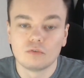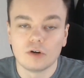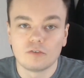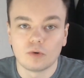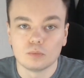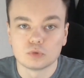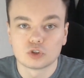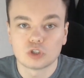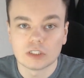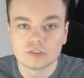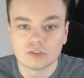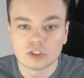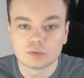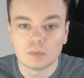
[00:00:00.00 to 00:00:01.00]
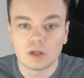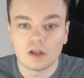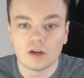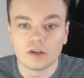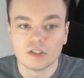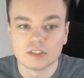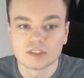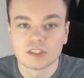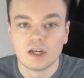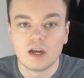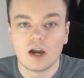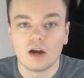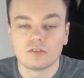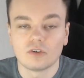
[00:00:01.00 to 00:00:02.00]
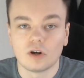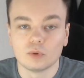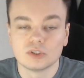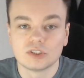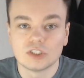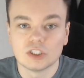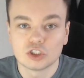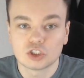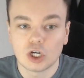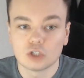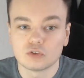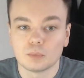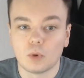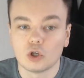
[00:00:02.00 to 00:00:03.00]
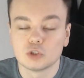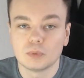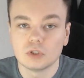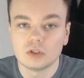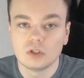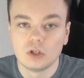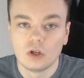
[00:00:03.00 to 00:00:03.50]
from transverse myelitis after I was discharged from hospital